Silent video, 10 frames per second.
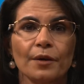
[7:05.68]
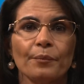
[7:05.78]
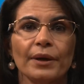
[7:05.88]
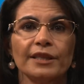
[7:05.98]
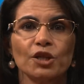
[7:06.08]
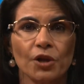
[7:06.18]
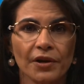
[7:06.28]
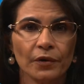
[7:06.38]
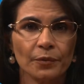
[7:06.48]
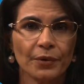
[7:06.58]
but the
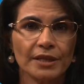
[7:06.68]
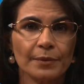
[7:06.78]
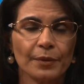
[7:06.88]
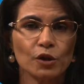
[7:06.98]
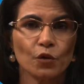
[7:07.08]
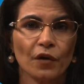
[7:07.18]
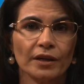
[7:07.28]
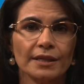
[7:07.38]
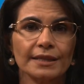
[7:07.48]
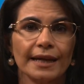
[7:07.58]
general principles of
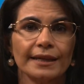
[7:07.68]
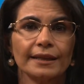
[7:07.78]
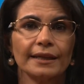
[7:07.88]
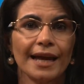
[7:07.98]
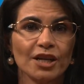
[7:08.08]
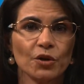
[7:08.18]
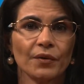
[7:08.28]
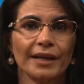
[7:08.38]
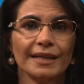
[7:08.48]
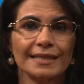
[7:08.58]
understanding the nature
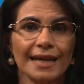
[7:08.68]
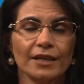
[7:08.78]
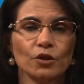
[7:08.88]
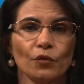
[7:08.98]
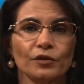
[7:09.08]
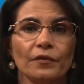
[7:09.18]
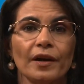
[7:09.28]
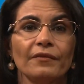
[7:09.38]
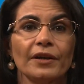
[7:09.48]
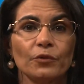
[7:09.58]
and extent of the
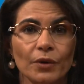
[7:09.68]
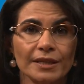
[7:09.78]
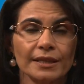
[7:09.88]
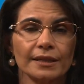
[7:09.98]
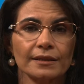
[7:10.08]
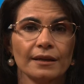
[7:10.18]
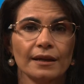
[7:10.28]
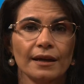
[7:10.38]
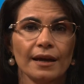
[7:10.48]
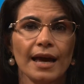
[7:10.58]
relevant risks
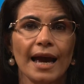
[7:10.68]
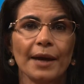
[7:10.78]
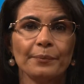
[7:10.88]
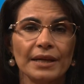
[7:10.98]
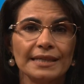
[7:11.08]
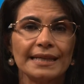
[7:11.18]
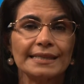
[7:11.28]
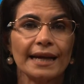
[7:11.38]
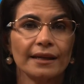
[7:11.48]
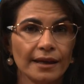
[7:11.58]
and building
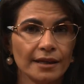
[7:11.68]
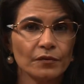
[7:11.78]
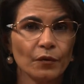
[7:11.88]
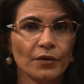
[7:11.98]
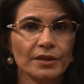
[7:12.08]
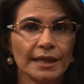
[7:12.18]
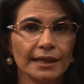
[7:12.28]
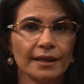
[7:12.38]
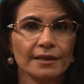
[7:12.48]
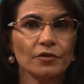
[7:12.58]
techniques for
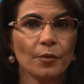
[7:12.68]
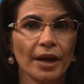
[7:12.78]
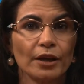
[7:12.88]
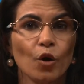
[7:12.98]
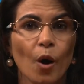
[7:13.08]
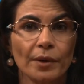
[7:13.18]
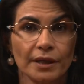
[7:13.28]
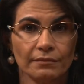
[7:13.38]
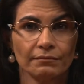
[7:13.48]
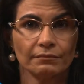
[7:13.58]
resilience remain
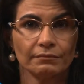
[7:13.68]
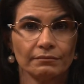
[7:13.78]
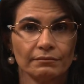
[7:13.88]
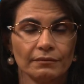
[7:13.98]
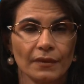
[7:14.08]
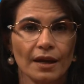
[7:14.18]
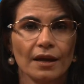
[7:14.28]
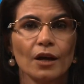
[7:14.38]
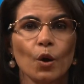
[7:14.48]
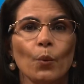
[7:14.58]
common.
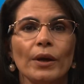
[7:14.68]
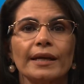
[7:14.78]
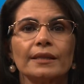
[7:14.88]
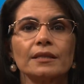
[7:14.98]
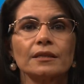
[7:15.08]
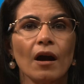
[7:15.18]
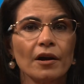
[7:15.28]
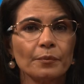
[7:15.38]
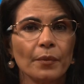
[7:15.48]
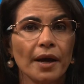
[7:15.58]
We can
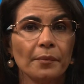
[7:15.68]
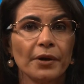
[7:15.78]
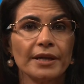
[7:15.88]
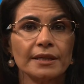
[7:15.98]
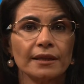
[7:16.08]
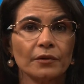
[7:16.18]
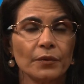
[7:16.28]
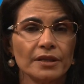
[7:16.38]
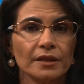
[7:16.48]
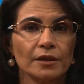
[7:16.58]
start by embracing the
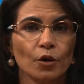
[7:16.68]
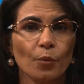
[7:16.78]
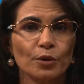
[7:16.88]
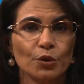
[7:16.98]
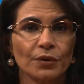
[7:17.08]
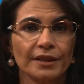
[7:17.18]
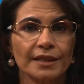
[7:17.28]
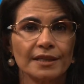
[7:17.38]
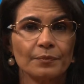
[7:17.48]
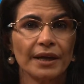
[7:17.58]
risks and
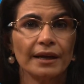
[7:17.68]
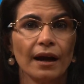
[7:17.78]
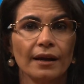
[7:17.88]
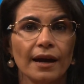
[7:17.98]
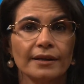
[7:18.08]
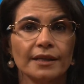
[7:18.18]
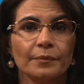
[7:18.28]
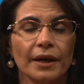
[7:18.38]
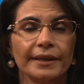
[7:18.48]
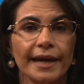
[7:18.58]
opportunities being
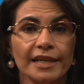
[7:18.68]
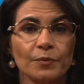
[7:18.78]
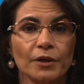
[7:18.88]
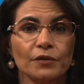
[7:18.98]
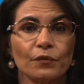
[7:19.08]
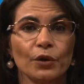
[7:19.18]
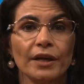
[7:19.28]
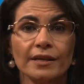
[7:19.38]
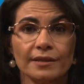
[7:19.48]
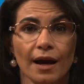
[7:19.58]
highlighted by the experts for
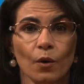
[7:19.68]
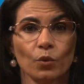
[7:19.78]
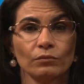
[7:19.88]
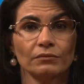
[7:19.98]
years now